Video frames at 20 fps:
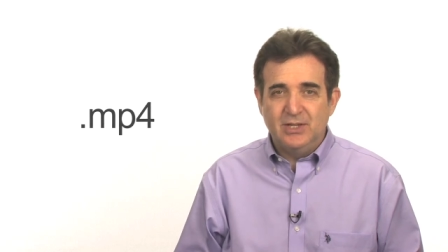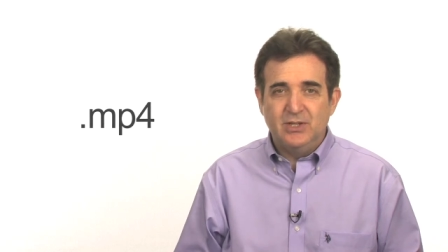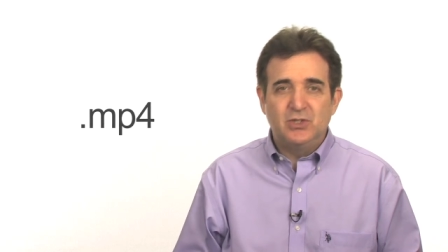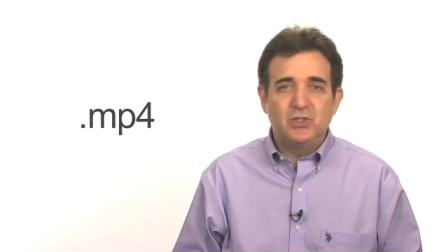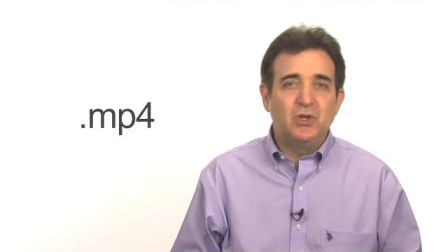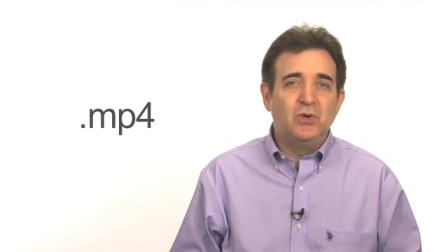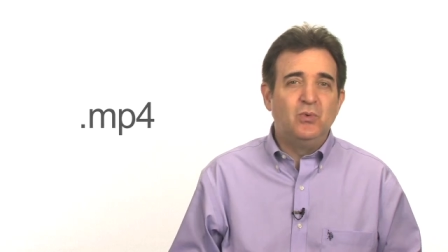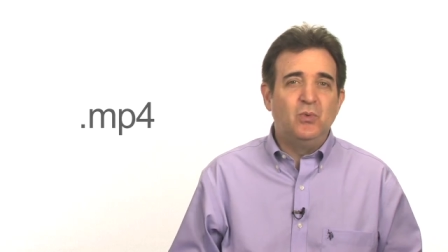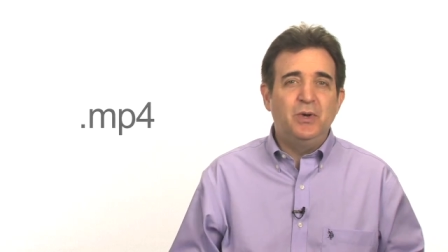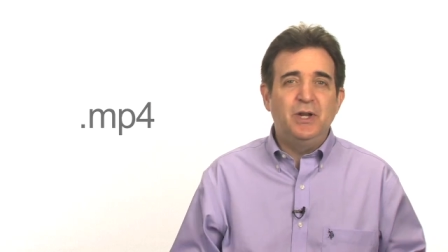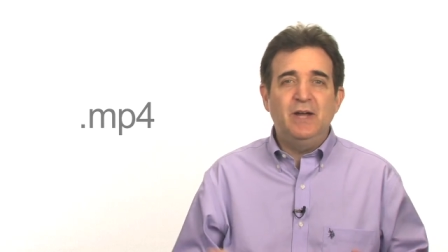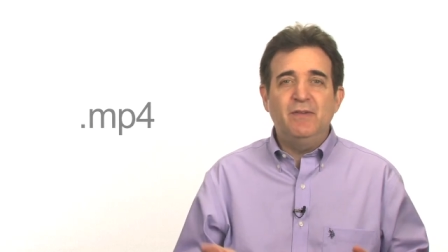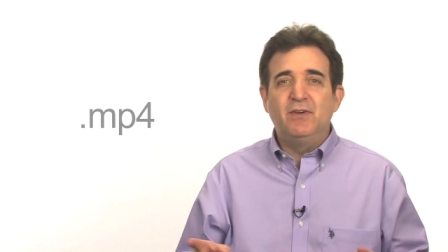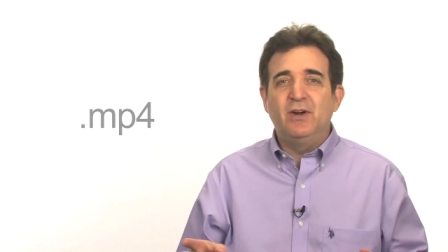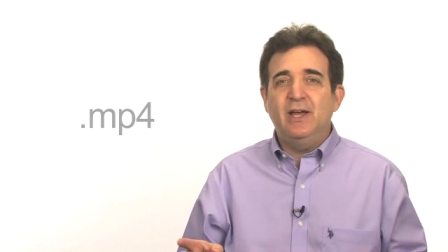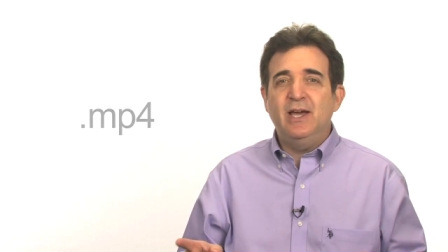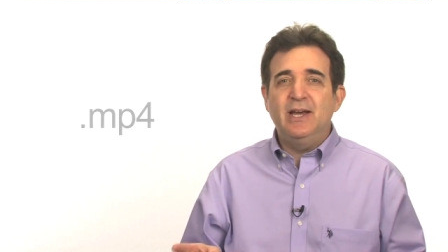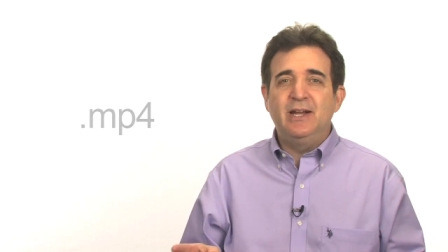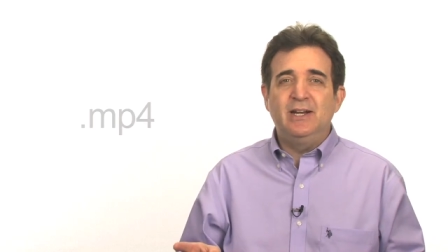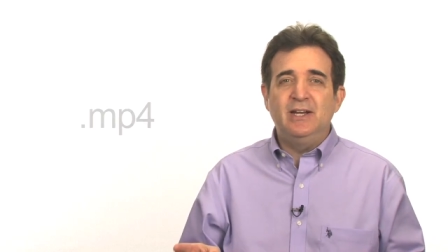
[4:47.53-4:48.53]
So
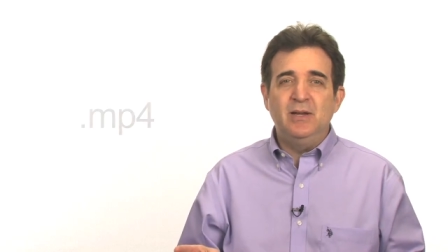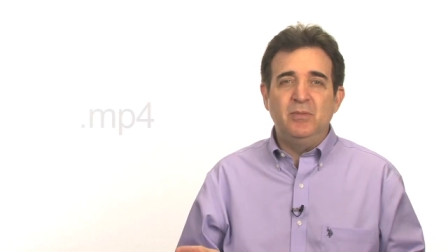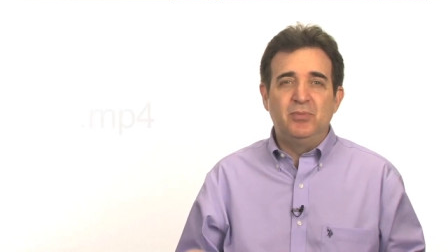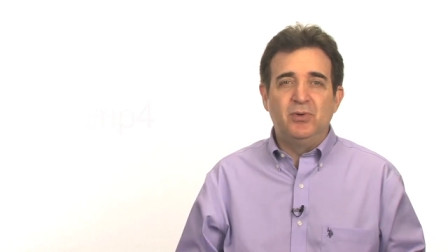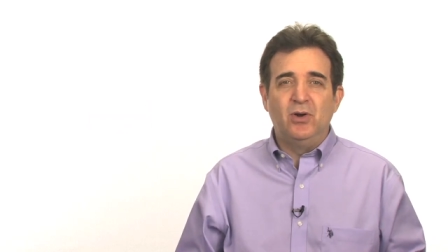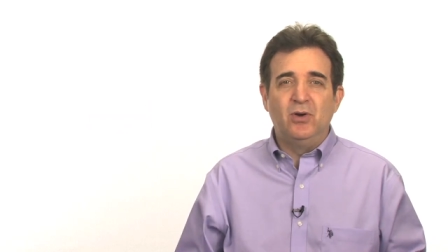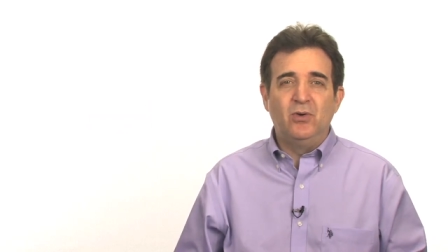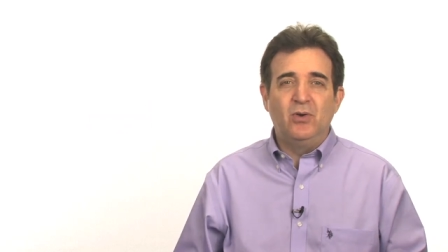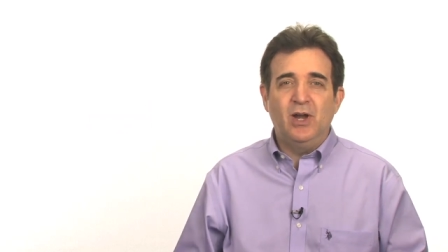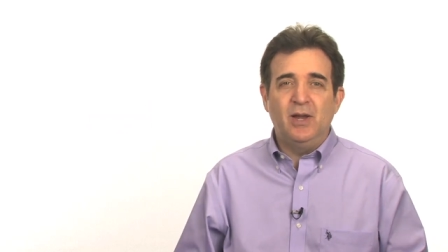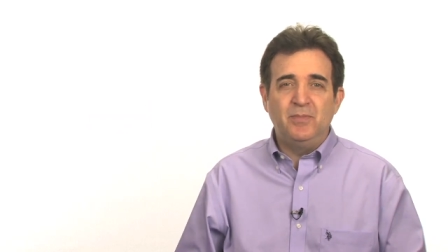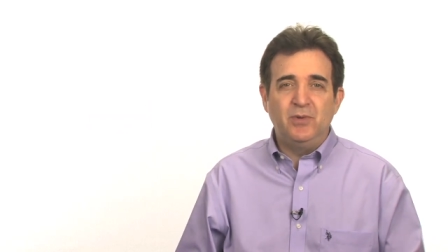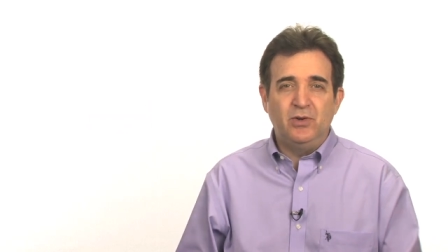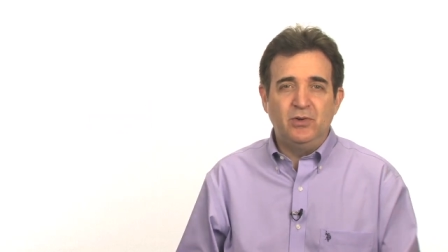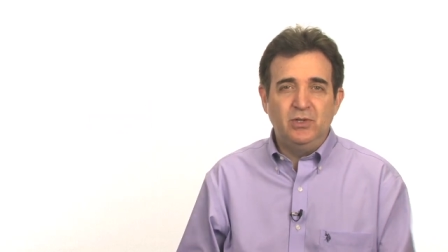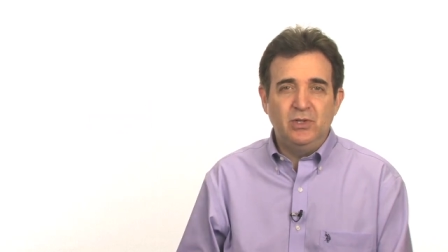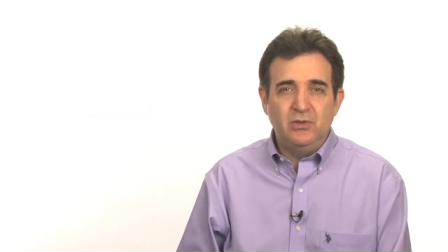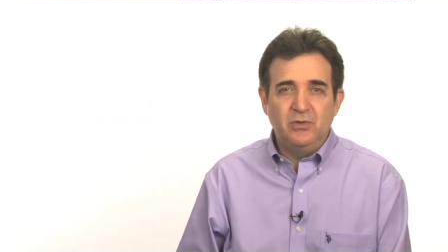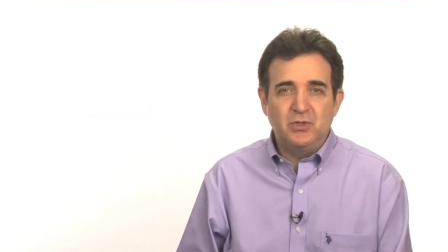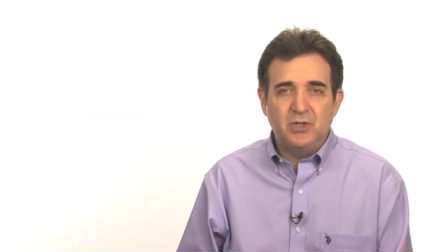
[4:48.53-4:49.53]
whatever editing program you're
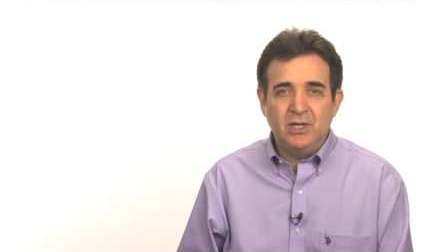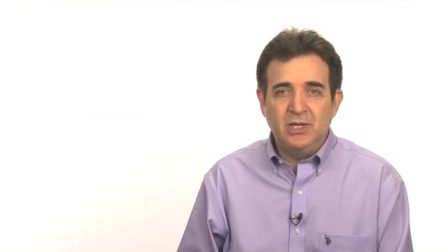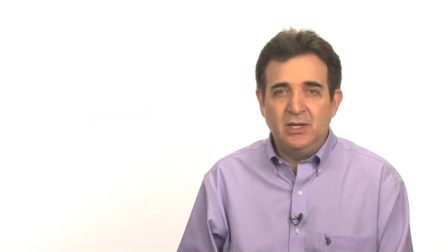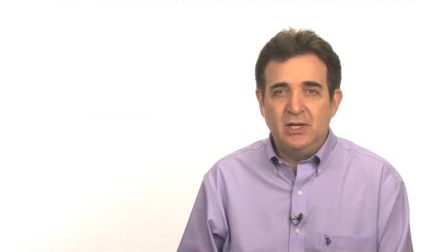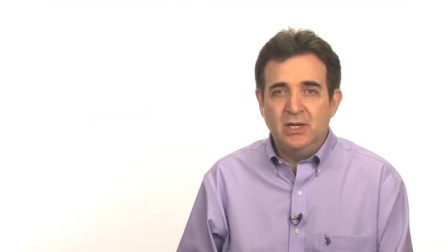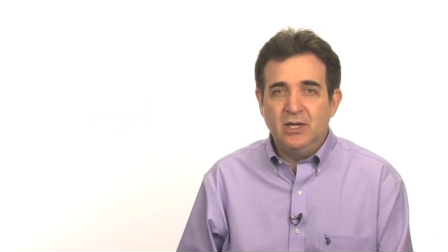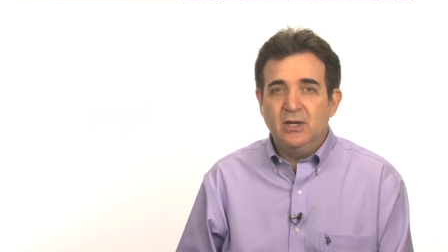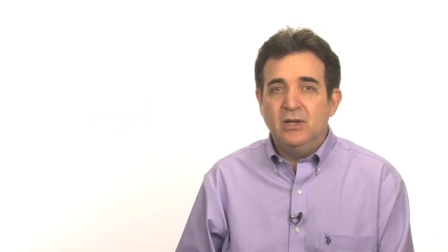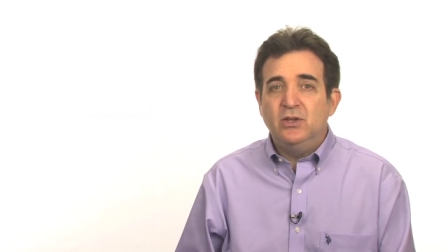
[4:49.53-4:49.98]
using,